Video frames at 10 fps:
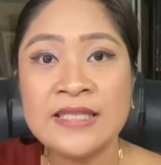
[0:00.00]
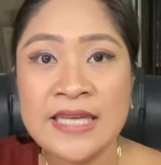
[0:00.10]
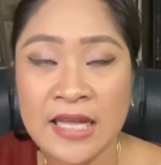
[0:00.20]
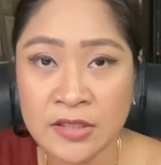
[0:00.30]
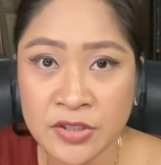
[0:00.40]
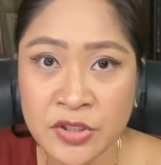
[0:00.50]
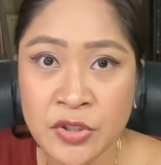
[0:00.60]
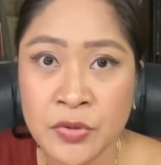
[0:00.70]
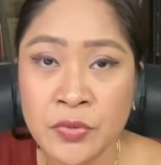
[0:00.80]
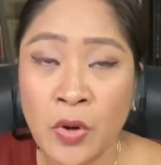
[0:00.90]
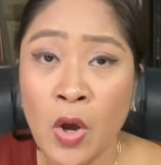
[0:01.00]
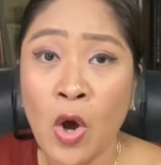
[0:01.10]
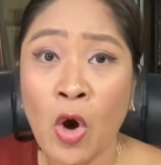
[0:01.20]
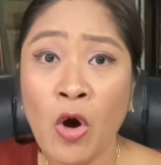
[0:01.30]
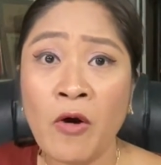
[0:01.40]
tells you
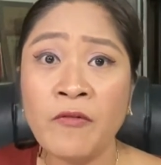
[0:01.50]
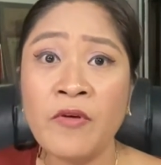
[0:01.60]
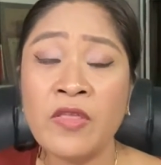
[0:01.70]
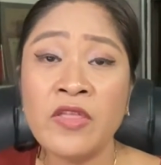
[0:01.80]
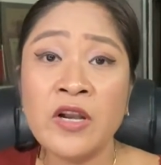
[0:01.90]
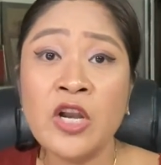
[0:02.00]
of the